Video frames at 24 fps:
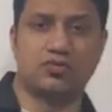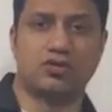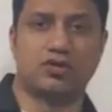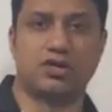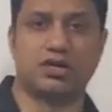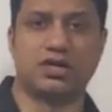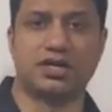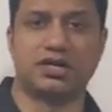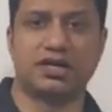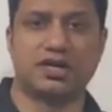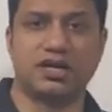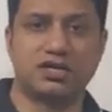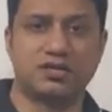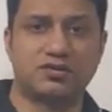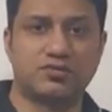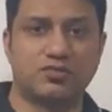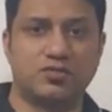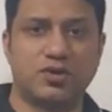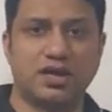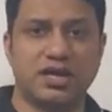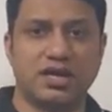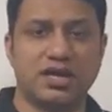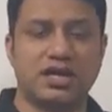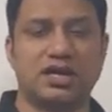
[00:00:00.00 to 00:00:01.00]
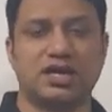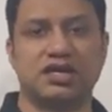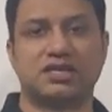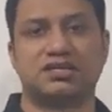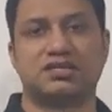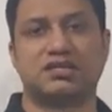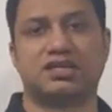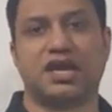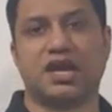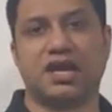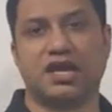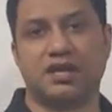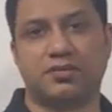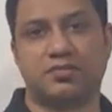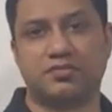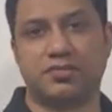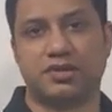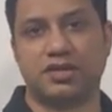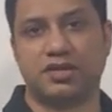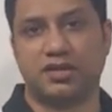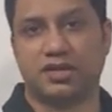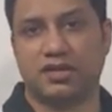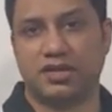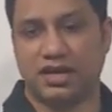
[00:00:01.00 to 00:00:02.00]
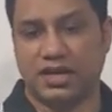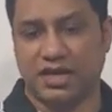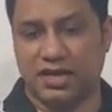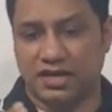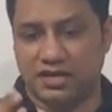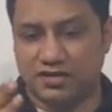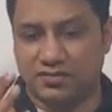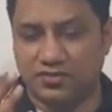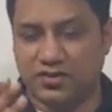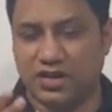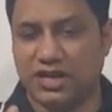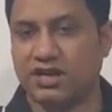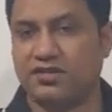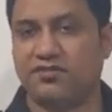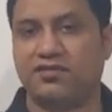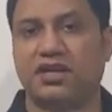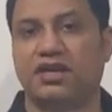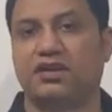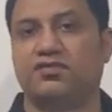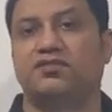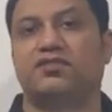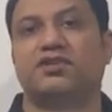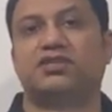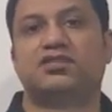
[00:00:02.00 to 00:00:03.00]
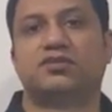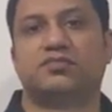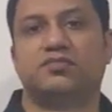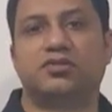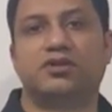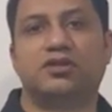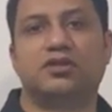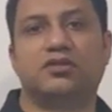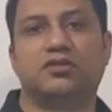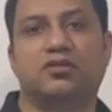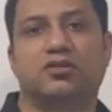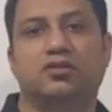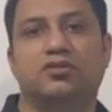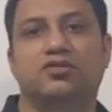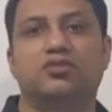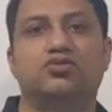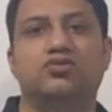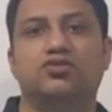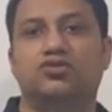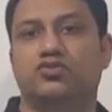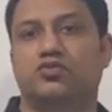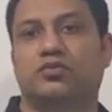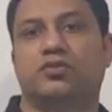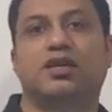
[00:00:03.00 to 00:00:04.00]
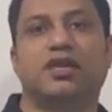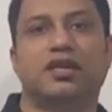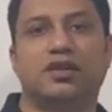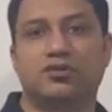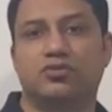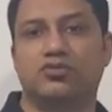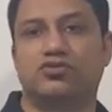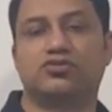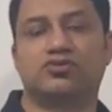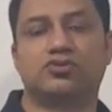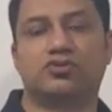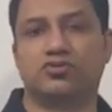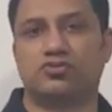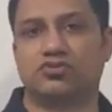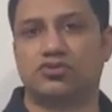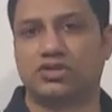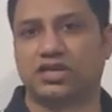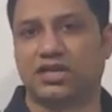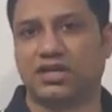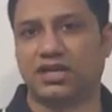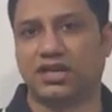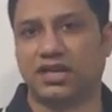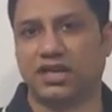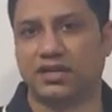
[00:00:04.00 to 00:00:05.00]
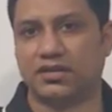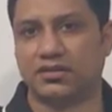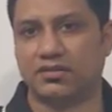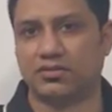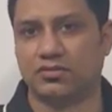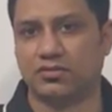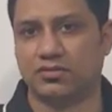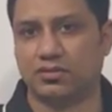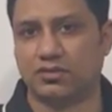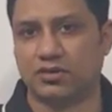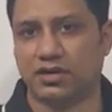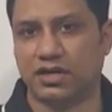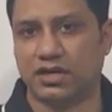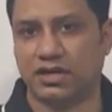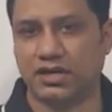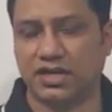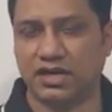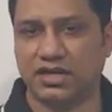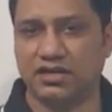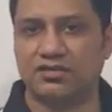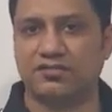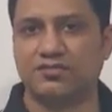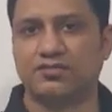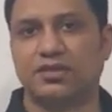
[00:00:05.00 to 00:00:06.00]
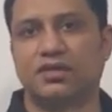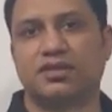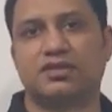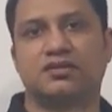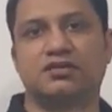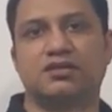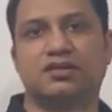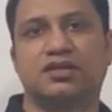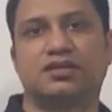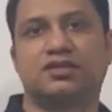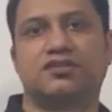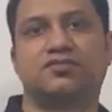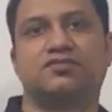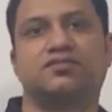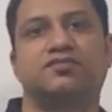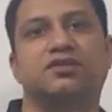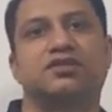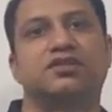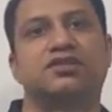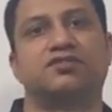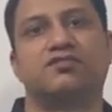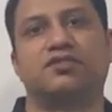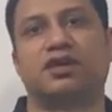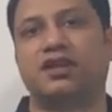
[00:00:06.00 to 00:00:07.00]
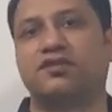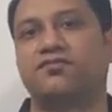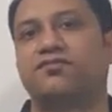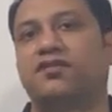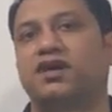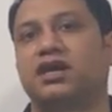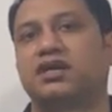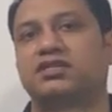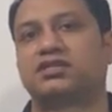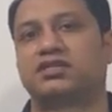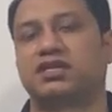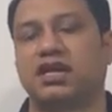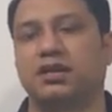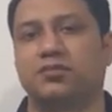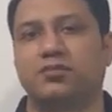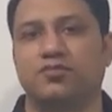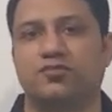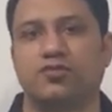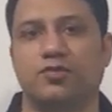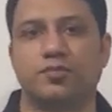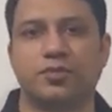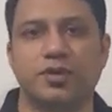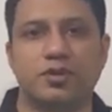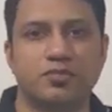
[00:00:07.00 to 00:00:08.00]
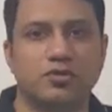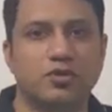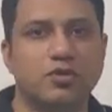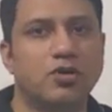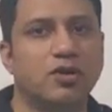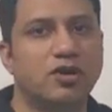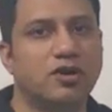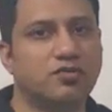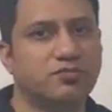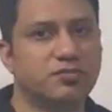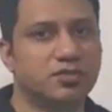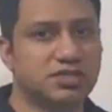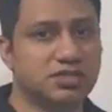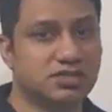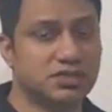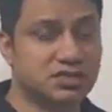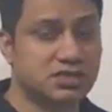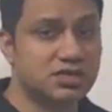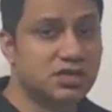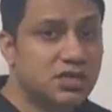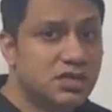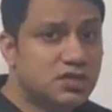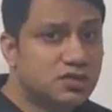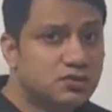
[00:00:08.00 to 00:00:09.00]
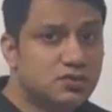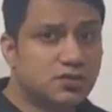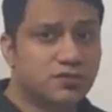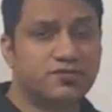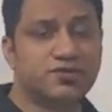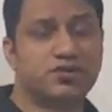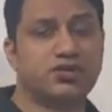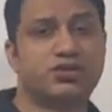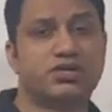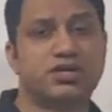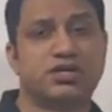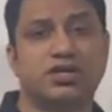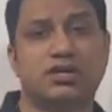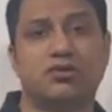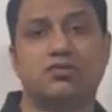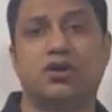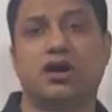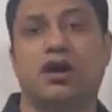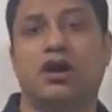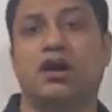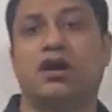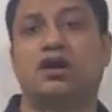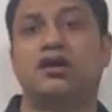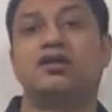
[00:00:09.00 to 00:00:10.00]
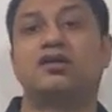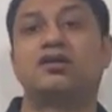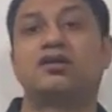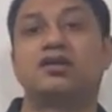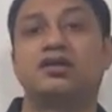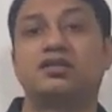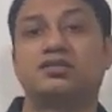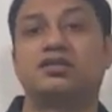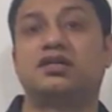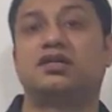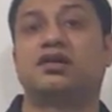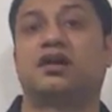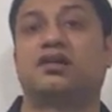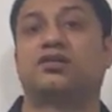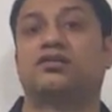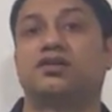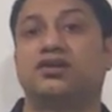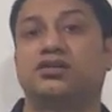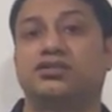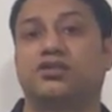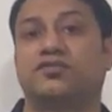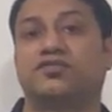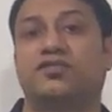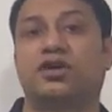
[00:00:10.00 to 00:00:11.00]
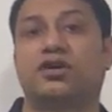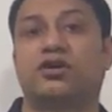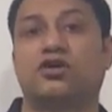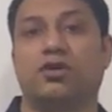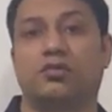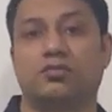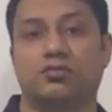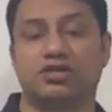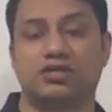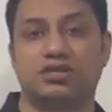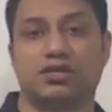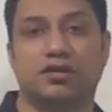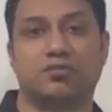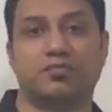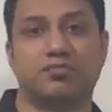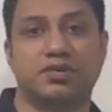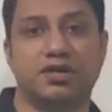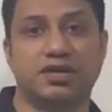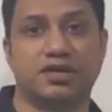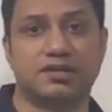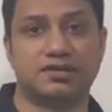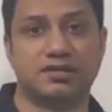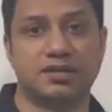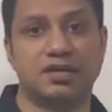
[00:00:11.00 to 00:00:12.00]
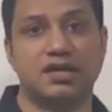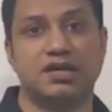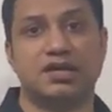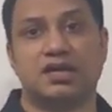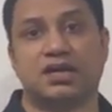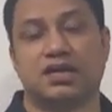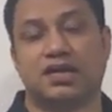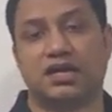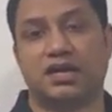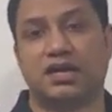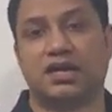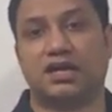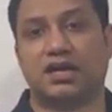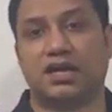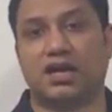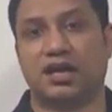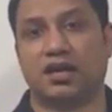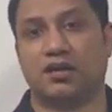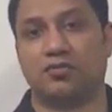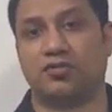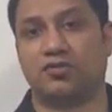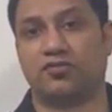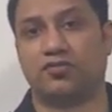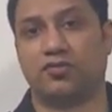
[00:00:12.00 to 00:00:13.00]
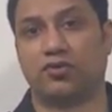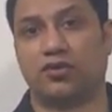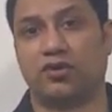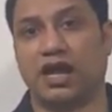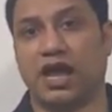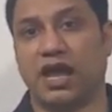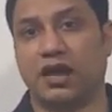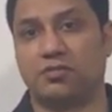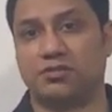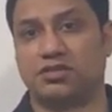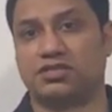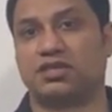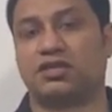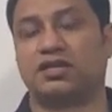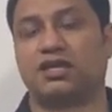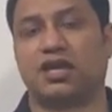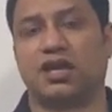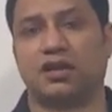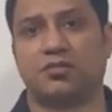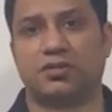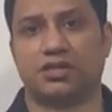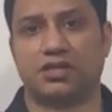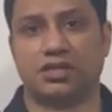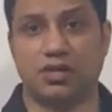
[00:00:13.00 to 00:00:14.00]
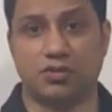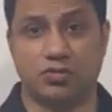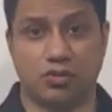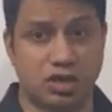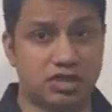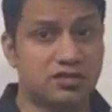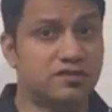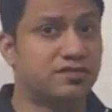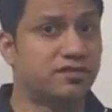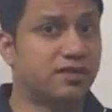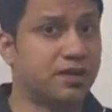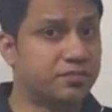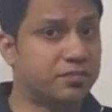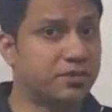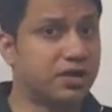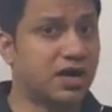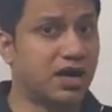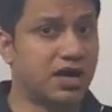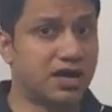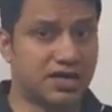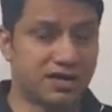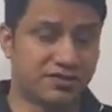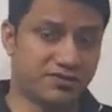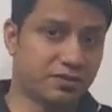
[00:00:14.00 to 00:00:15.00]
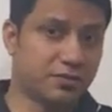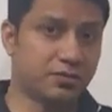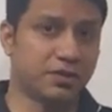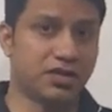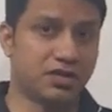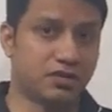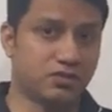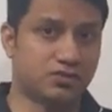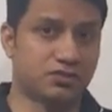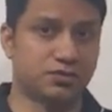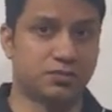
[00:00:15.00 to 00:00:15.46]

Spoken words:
world it takes very less time, and it's very, very visible on who's winning, who's losing, and it's a very fast time before people go out of business. So if you see, there were hundreds and hundreds of e-commerce companies in India before Amazon came in. There was Flipkart. Everybody knows